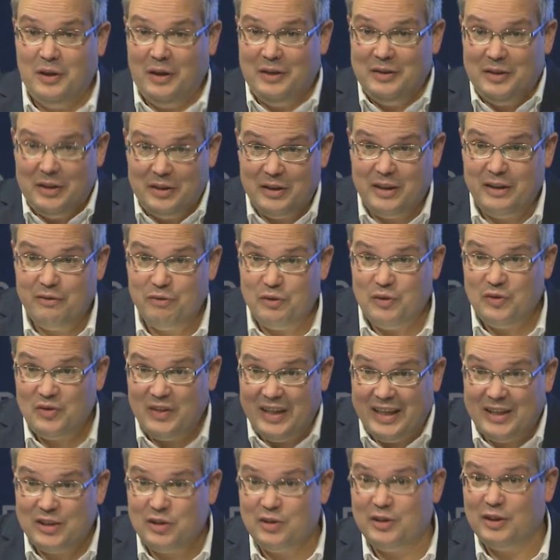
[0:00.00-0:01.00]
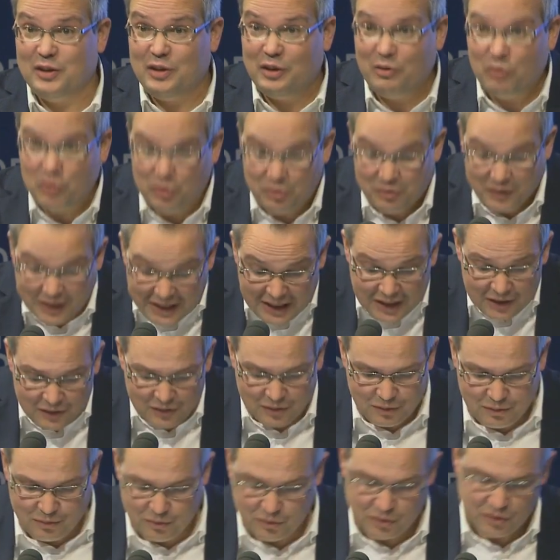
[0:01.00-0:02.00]
that I have a text that I will read,
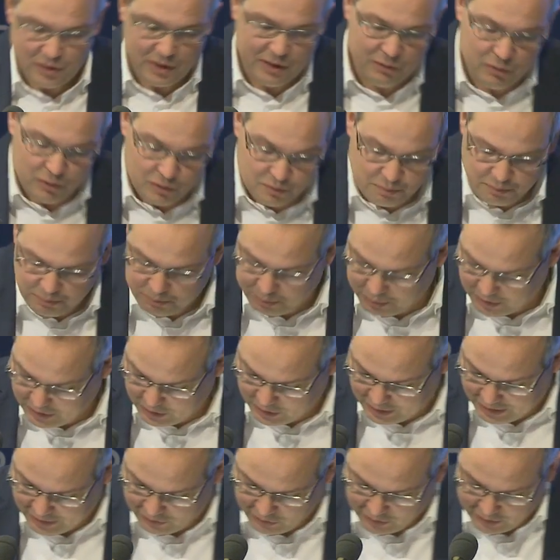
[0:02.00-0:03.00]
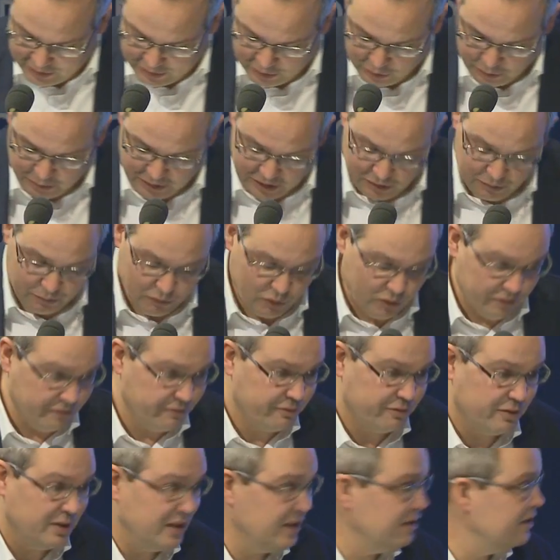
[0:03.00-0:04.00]
so I will present a little bit more
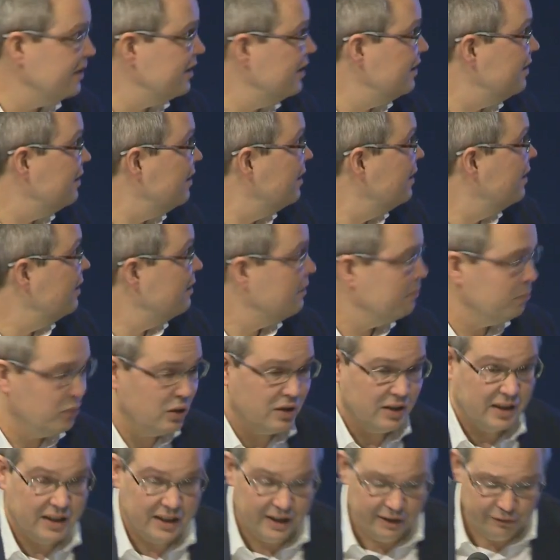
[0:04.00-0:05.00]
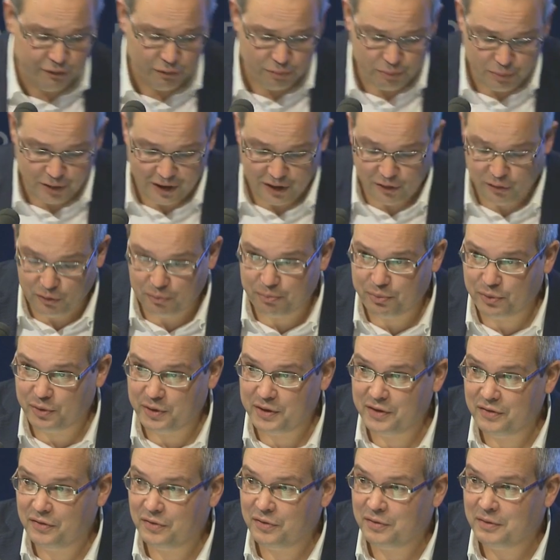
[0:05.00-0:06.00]
freely, but I have a
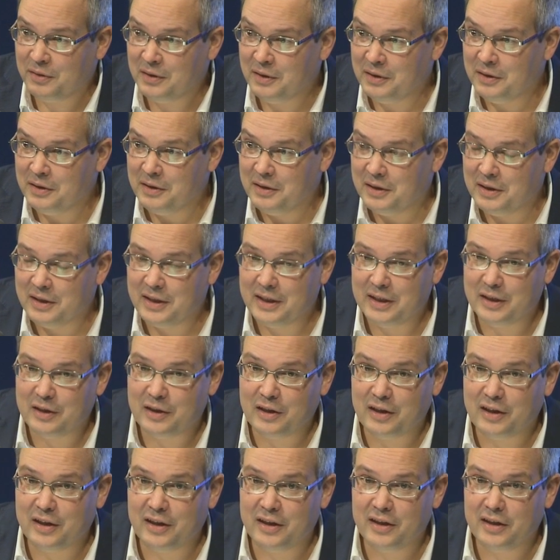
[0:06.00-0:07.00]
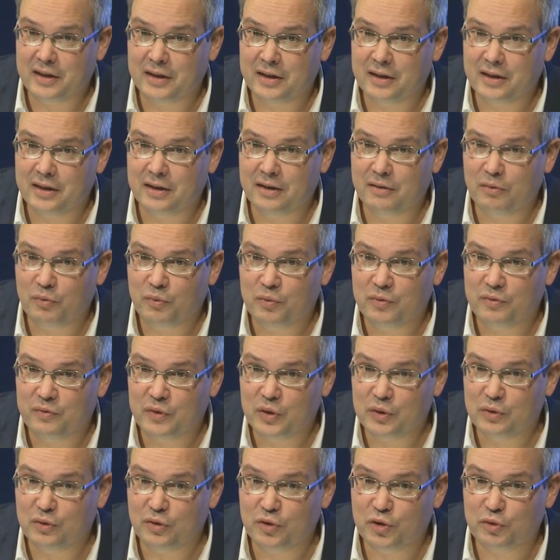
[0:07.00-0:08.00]
PowerPoint, and I uh,
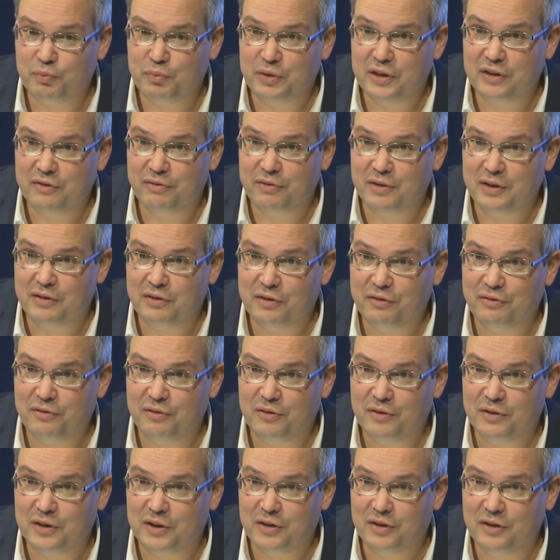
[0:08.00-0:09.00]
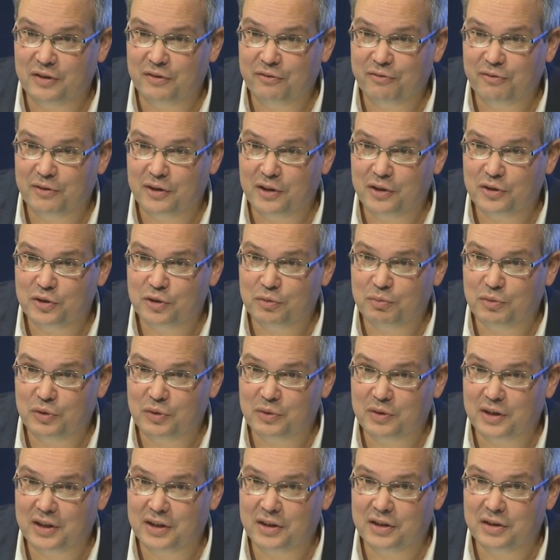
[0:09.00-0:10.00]
will not speak very uh, fast,
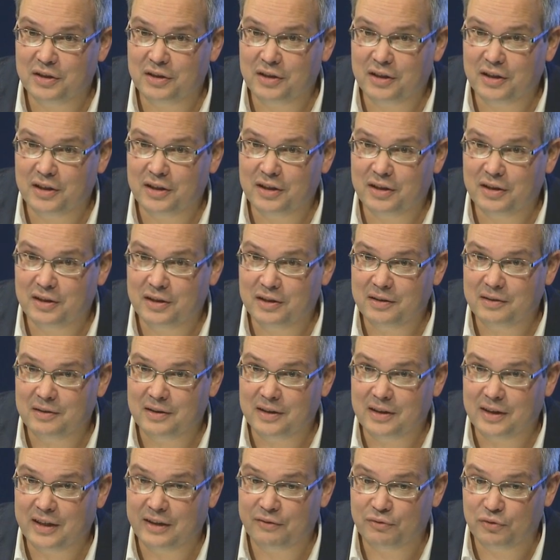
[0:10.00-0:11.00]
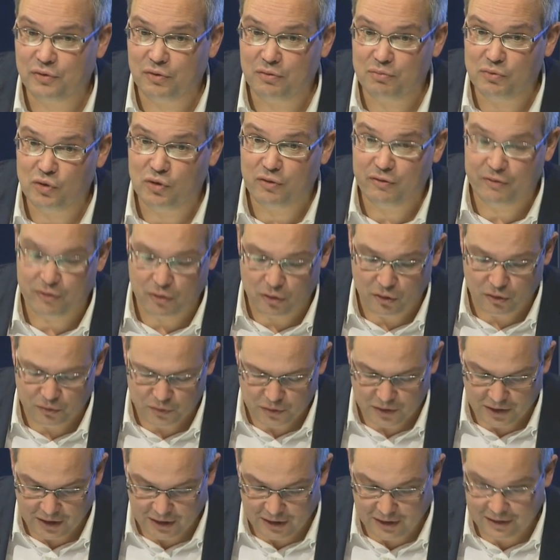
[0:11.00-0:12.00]
but I, I, have to move
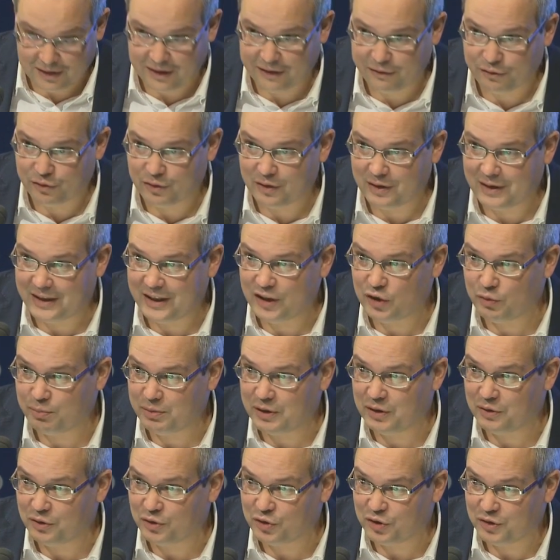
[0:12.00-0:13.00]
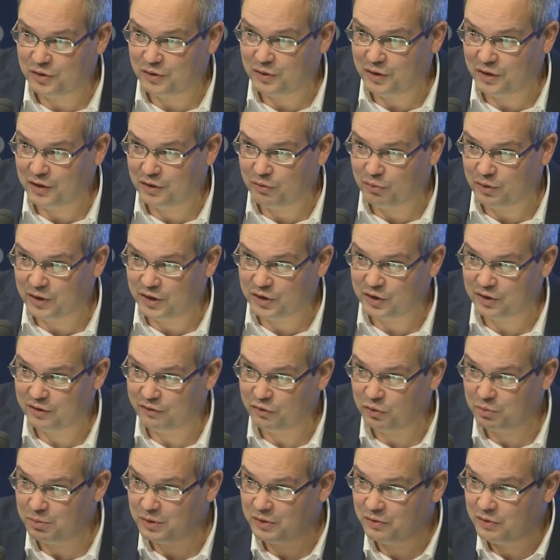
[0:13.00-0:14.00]
on nevertheless, because otherwise I
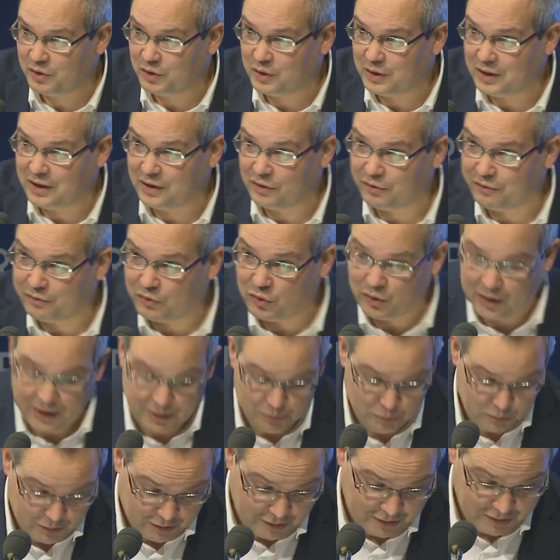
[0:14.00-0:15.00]
will be running out of time.